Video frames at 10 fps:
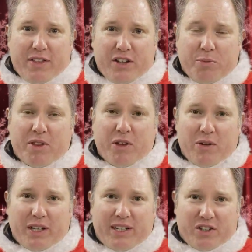This month
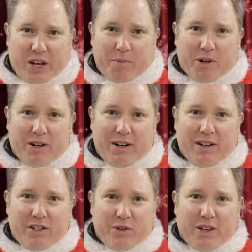only, December
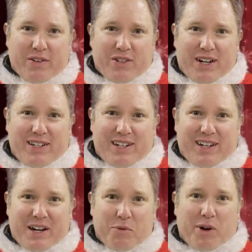
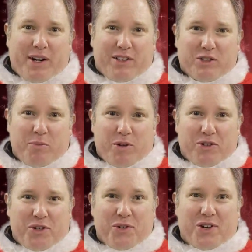2018, at Roy Nichols
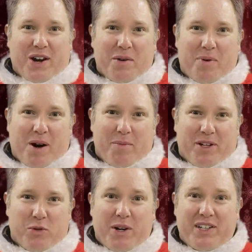Motors Used Car
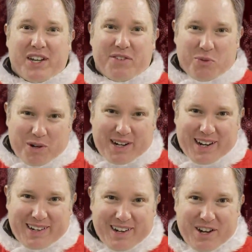Department,
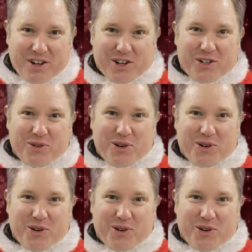2728 Courtice